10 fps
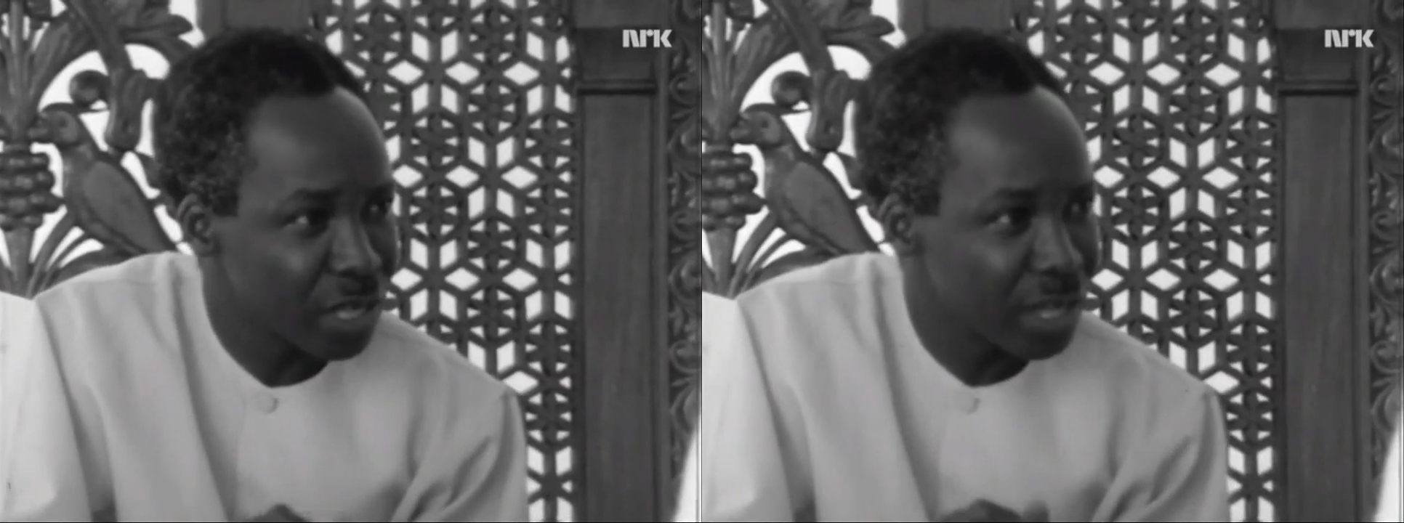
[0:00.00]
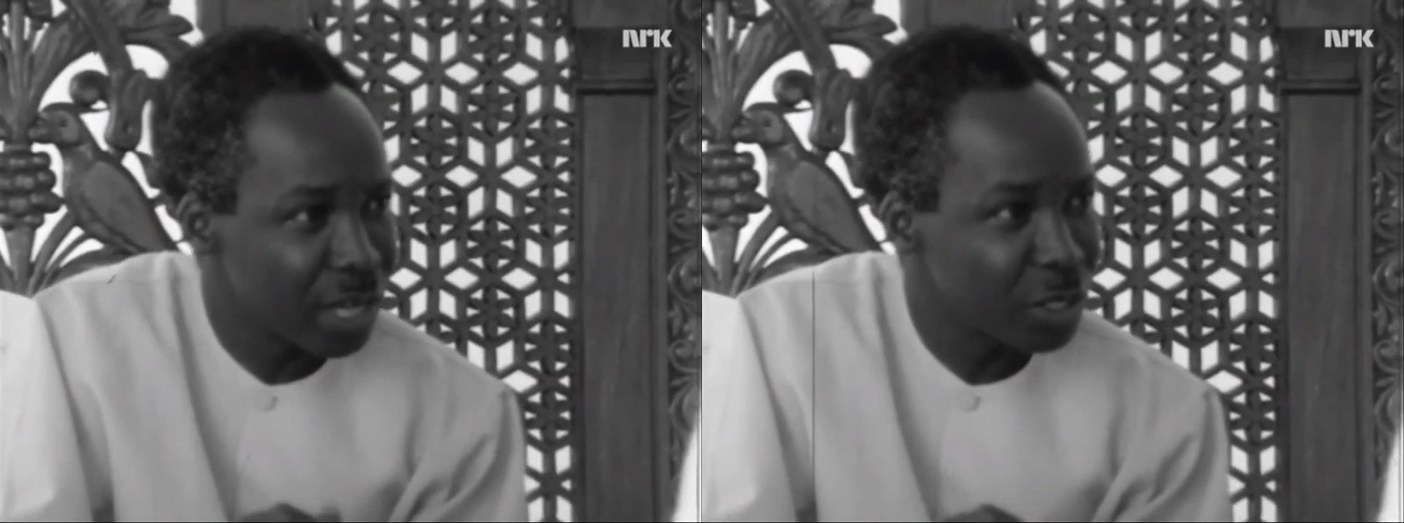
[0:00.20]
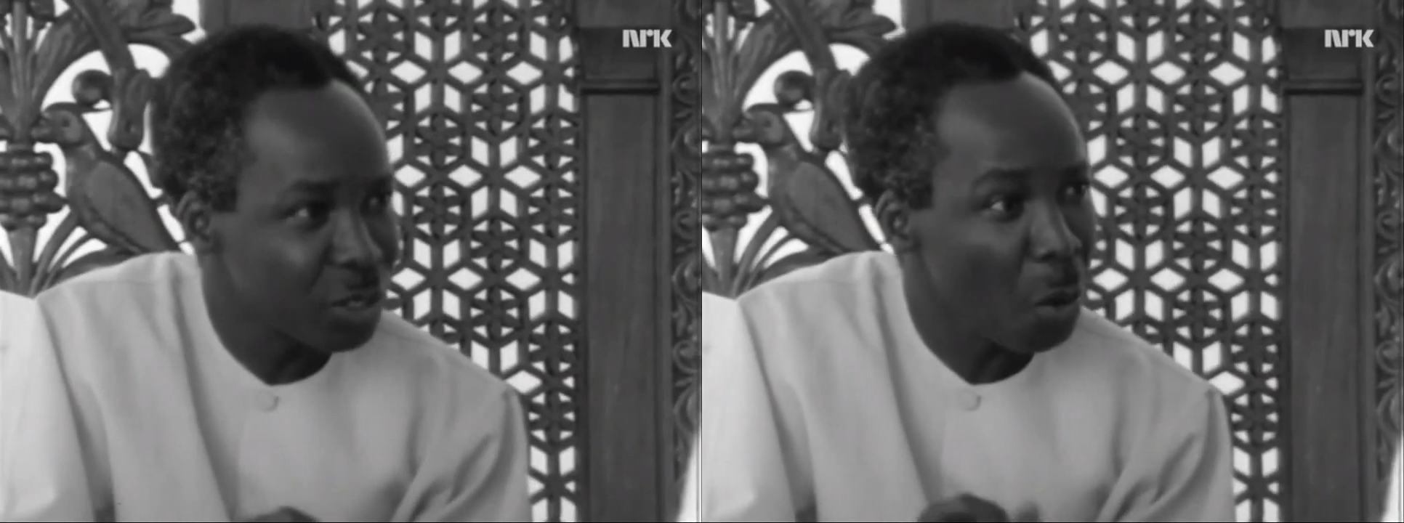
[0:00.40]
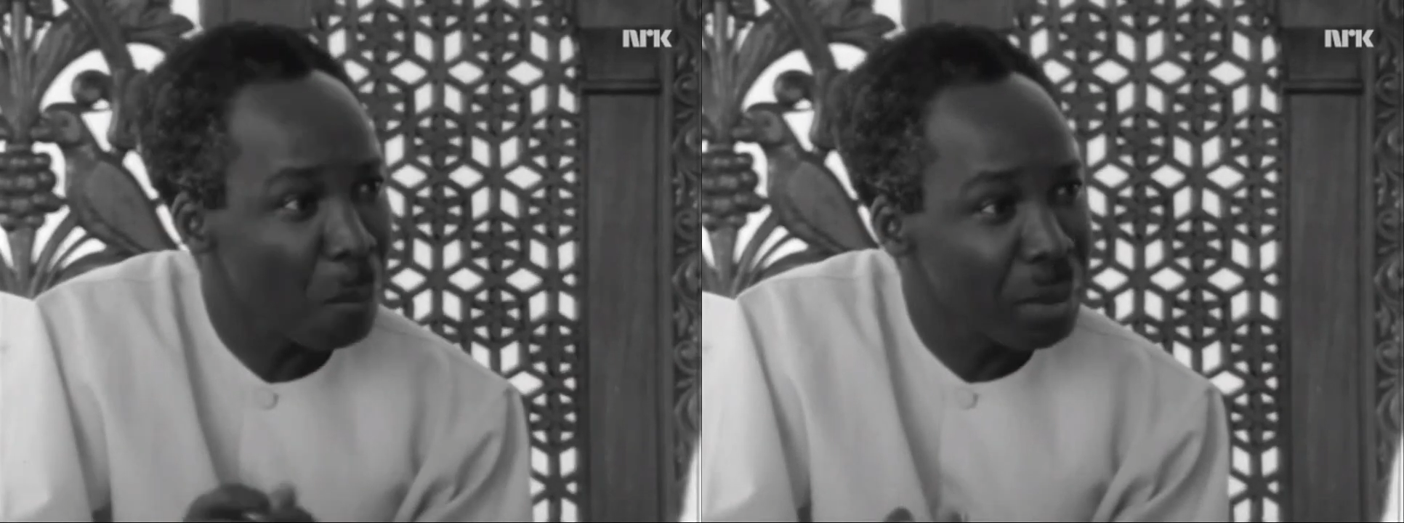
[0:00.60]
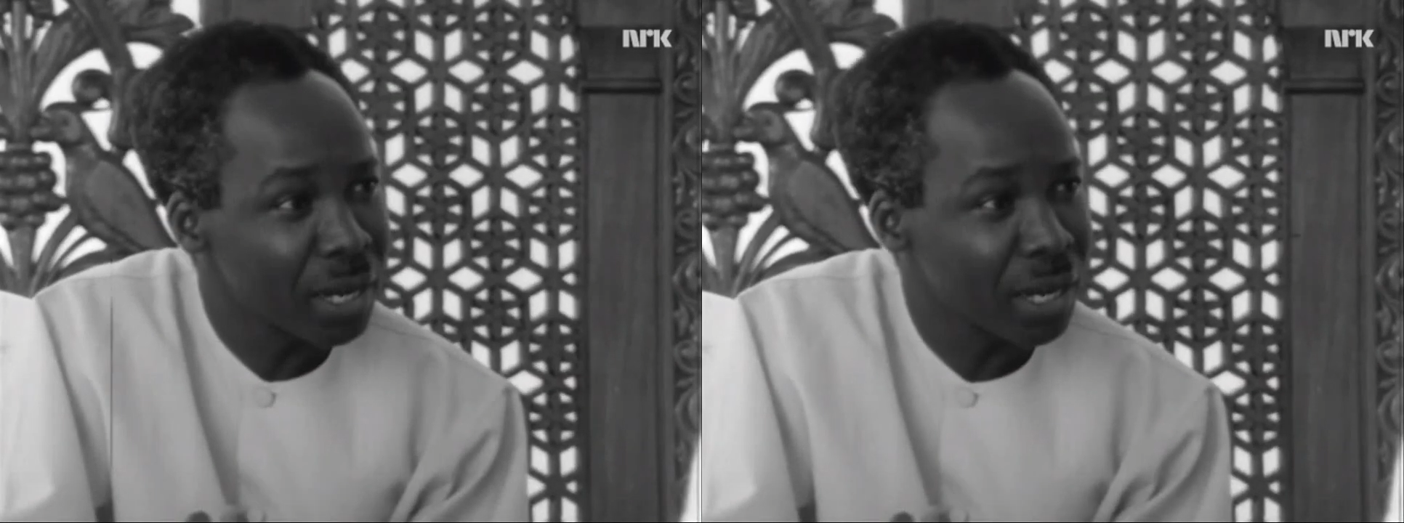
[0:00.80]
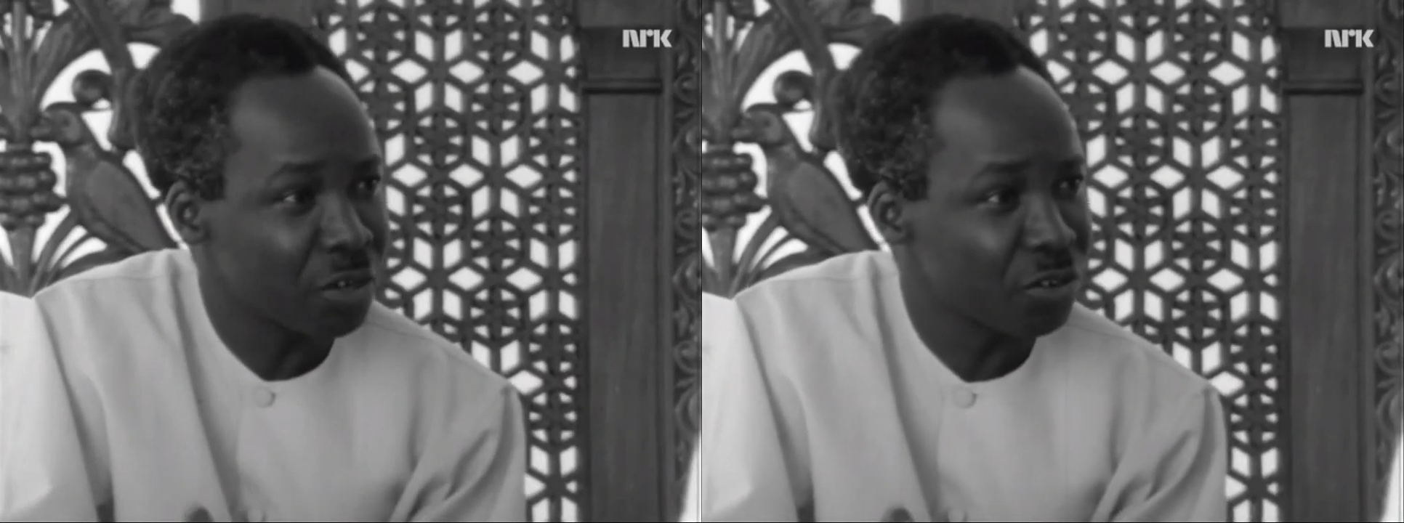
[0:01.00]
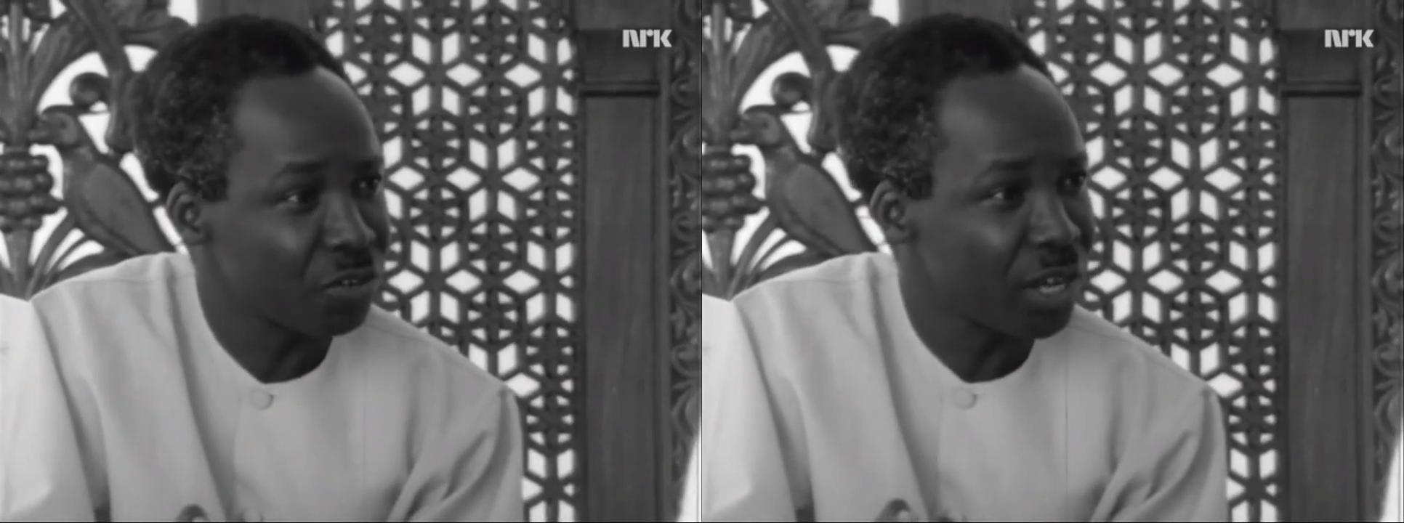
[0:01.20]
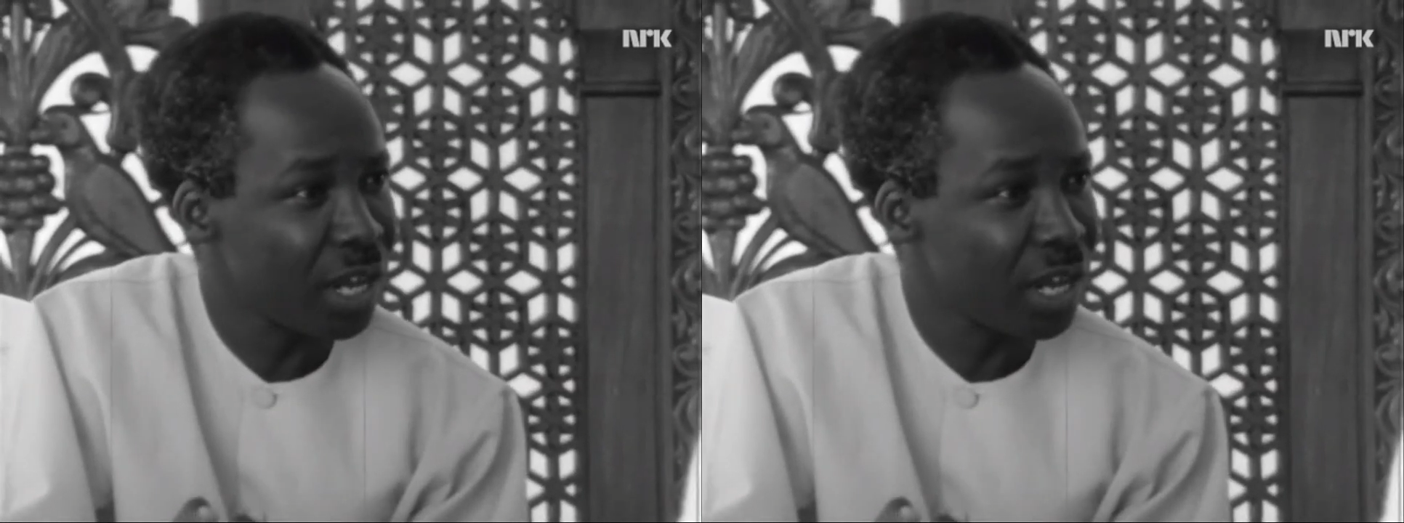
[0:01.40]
there is no big country